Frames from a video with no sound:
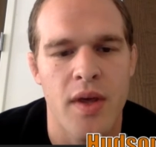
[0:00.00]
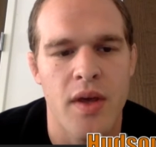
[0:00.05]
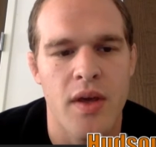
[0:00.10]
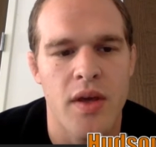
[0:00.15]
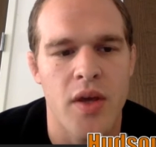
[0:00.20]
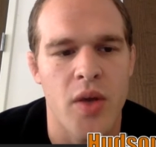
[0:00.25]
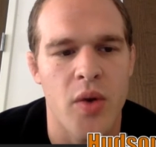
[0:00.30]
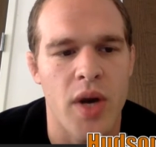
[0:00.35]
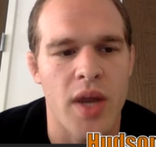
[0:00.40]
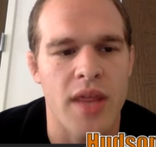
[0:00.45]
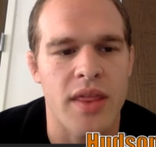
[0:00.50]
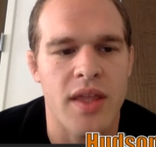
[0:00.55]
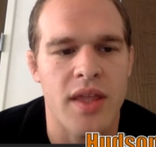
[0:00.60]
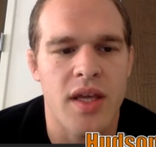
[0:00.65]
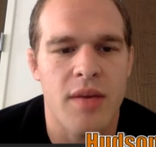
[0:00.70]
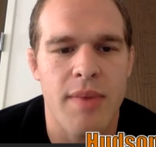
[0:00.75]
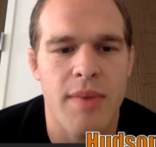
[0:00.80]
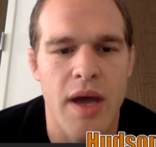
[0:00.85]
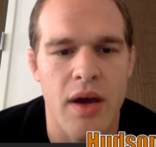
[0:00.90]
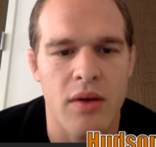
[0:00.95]
You know, when I think
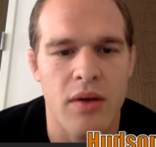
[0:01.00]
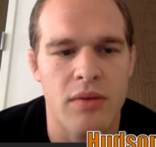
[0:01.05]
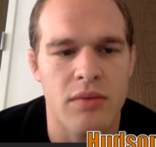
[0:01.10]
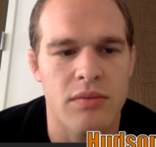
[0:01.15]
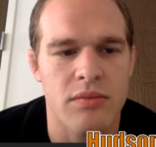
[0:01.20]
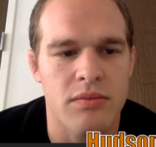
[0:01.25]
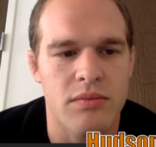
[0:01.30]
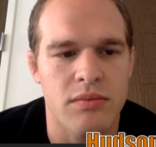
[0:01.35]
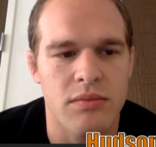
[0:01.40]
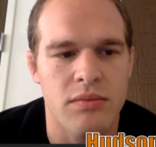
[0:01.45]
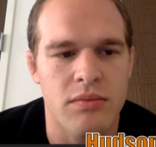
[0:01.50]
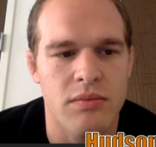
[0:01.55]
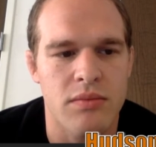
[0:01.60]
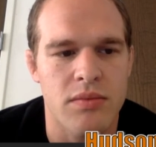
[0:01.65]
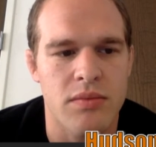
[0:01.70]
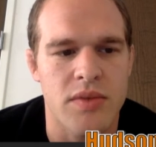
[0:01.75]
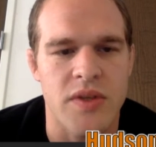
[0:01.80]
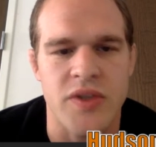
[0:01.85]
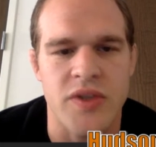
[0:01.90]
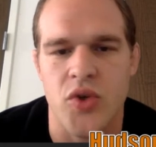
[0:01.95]
about
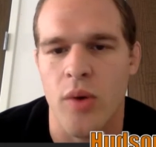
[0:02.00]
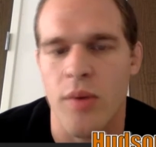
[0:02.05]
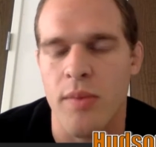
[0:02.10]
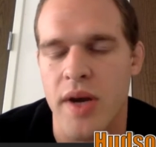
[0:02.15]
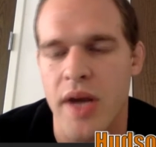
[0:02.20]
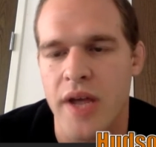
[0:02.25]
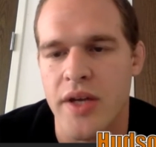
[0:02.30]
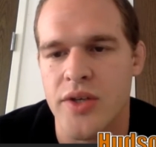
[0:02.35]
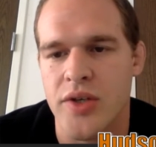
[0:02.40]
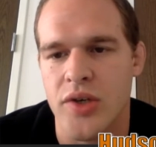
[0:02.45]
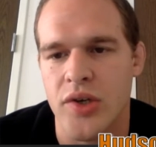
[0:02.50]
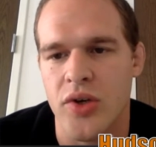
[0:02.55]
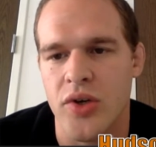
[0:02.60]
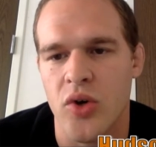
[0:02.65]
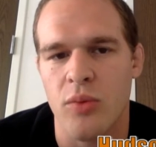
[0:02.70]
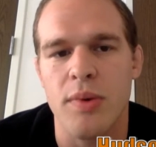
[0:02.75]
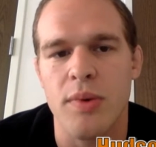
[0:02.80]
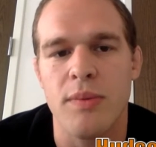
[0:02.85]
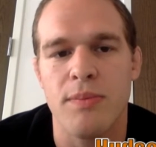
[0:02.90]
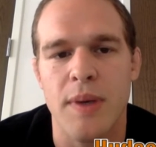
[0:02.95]
discrimination
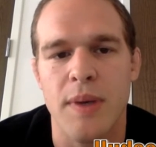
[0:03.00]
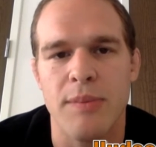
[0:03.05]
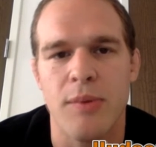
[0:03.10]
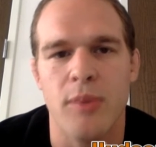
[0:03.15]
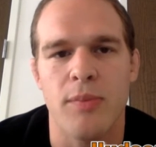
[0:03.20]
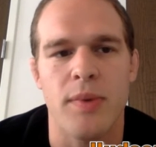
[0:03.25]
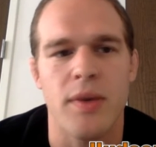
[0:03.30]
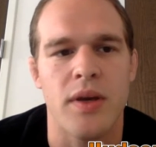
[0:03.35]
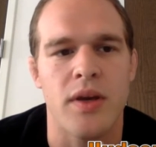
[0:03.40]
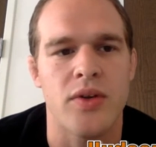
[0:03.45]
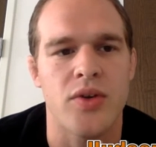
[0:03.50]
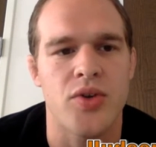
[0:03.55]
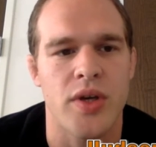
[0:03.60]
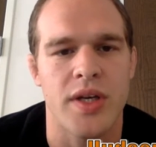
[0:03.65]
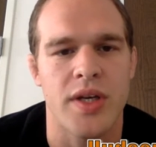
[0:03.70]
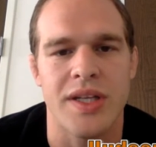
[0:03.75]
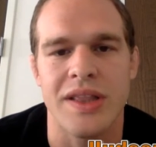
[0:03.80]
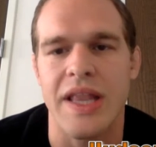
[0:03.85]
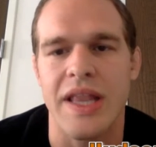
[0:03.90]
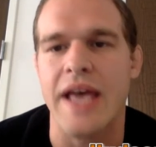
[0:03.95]
or people being
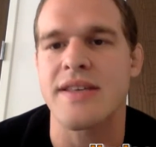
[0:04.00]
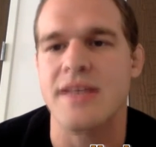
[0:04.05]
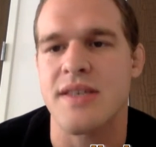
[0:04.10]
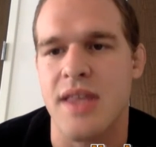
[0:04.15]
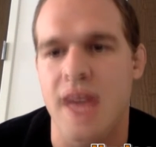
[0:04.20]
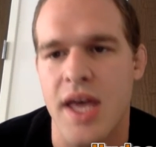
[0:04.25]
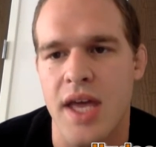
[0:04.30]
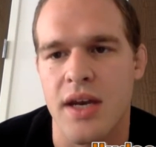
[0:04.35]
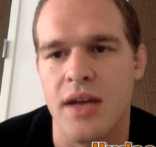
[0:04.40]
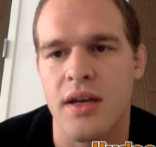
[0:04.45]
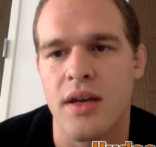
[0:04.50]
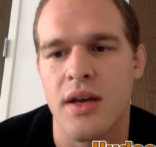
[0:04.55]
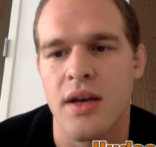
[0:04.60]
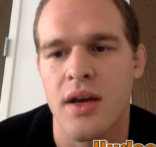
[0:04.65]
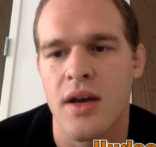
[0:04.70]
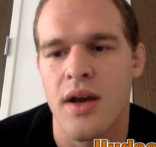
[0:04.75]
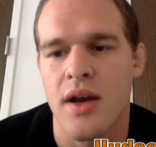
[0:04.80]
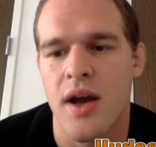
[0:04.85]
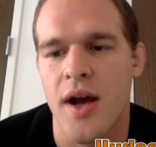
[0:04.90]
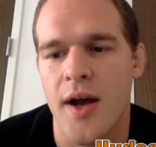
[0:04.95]
treated less than,
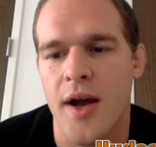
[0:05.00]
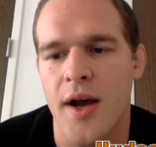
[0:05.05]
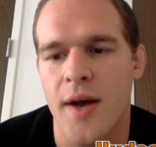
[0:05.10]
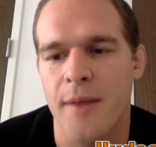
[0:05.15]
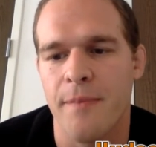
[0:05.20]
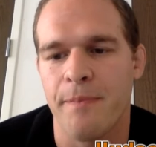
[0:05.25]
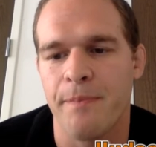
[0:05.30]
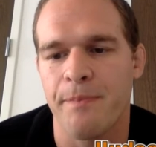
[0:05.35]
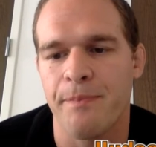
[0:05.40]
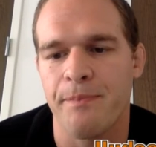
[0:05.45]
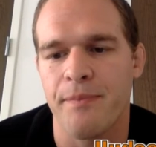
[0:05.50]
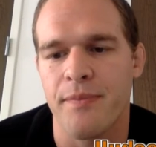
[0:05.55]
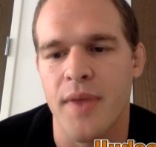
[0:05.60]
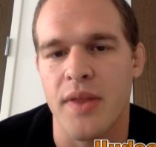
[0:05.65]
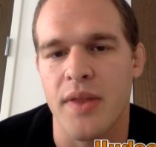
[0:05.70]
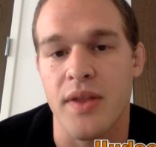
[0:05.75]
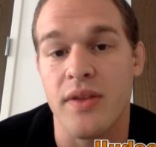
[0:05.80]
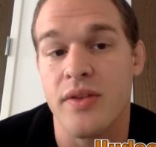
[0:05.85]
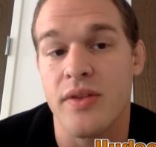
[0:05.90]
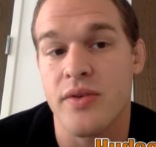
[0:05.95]
I
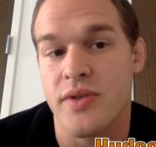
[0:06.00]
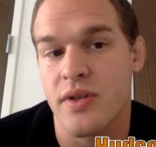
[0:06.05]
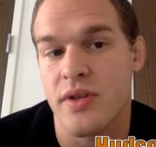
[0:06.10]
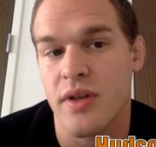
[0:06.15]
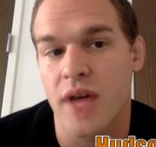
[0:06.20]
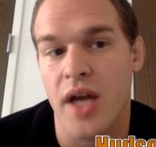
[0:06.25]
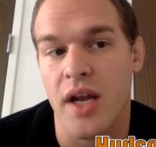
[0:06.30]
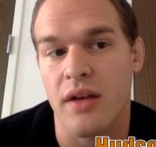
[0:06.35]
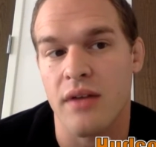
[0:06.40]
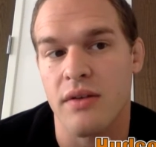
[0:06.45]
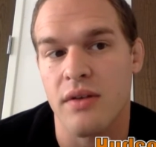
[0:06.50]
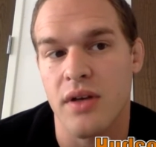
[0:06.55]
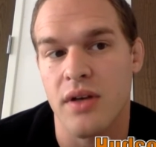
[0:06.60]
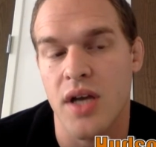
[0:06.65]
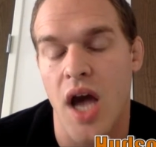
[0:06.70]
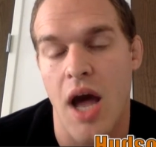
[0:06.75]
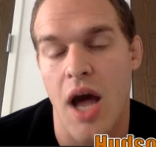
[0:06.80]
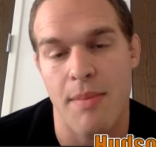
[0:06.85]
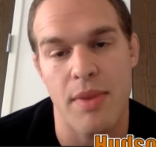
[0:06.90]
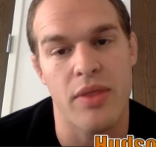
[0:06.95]
think there's a lot of
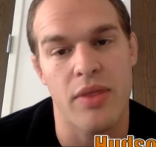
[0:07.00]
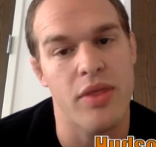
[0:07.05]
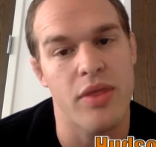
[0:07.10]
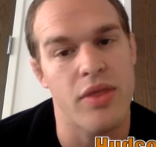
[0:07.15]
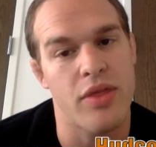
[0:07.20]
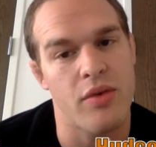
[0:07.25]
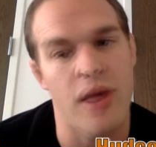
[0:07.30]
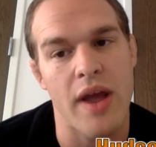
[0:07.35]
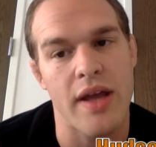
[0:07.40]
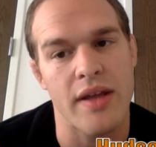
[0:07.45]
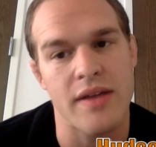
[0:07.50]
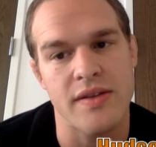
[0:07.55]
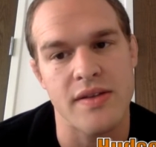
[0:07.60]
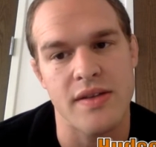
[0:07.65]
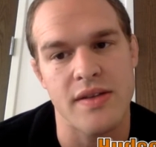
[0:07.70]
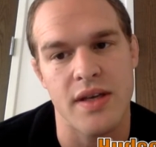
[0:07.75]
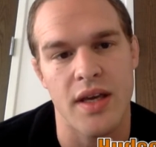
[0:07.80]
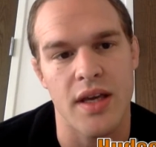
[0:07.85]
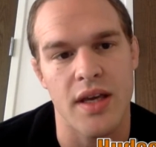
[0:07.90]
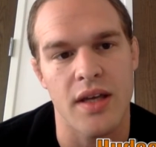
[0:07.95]
common
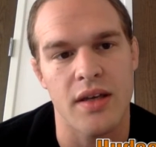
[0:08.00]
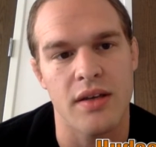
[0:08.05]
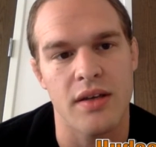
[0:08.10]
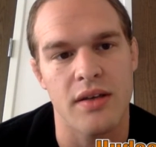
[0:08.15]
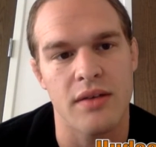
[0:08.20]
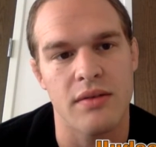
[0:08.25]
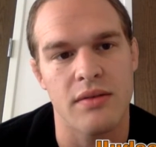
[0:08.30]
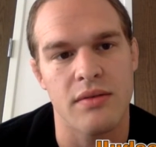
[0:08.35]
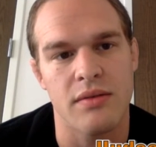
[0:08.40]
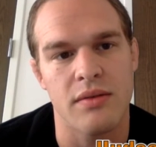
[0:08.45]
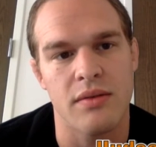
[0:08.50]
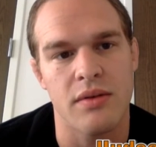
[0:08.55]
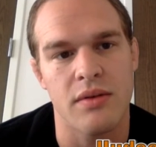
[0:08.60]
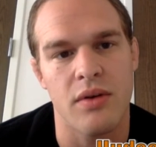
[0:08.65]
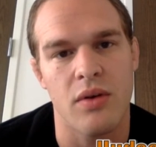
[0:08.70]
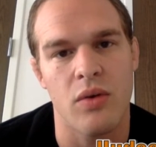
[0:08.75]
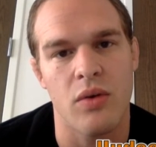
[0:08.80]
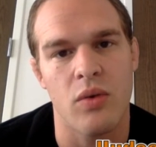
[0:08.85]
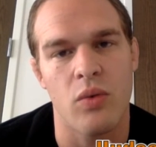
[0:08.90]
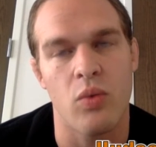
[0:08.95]
threads in,
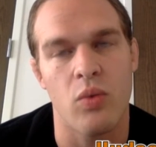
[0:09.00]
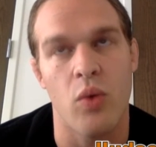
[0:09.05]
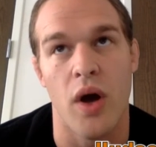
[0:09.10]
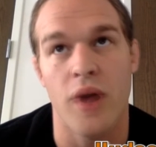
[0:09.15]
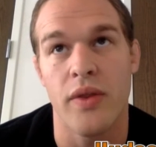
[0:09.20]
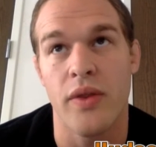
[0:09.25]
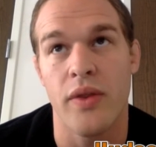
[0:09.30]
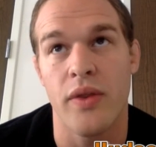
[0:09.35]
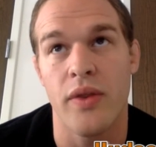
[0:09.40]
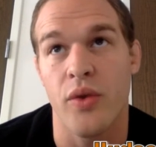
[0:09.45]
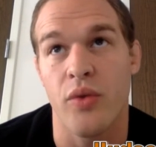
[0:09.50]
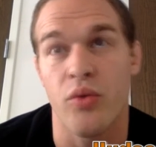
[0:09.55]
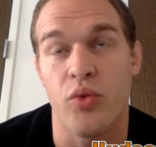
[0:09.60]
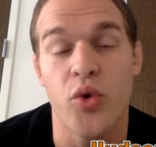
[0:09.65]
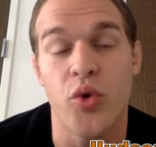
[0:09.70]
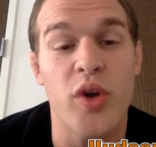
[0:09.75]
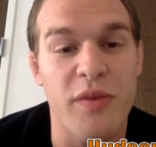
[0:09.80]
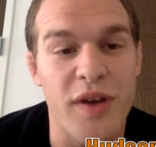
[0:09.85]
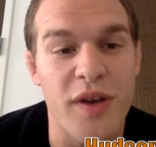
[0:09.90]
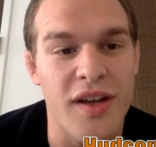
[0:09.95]
one, the
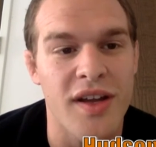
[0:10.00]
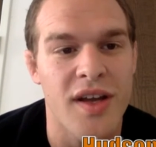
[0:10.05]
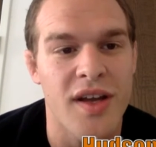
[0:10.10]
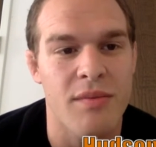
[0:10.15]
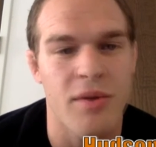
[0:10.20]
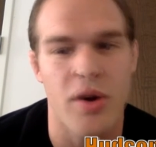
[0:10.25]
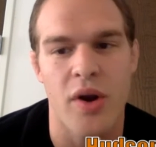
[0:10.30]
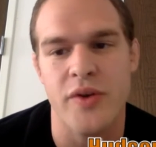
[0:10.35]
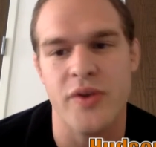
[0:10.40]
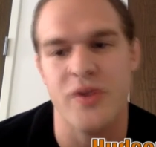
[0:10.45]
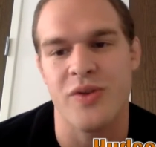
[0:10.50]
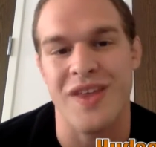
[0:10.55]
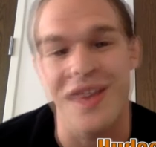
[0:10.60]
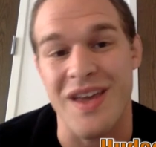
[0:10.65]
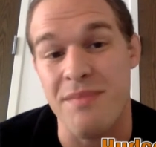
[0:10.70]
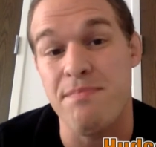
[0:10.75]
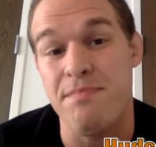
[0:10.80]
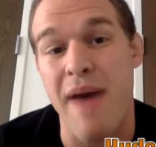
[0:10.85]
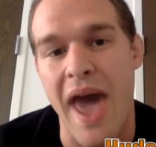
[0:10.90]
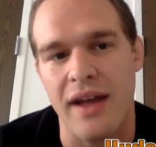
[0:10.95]
root of it, but
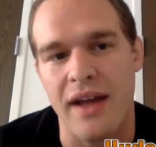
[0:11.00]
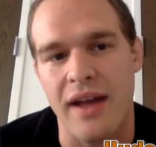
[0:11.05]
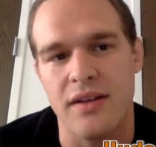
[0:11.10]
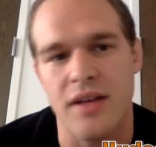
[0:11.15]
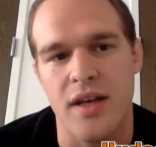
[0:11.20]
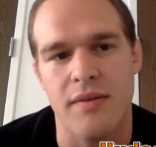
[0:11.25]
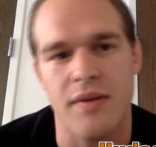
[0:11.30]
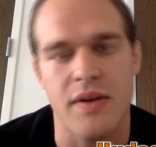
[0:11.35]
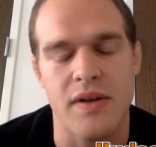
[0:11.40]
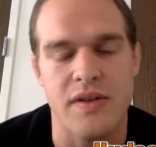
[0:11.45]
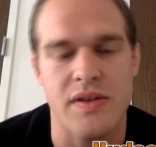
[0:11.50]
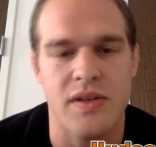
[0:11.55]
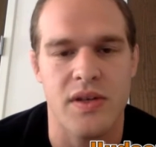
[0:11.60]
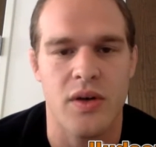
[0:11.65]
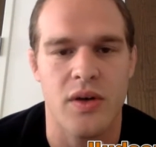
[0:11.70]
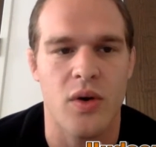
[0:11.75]
also the impact of it.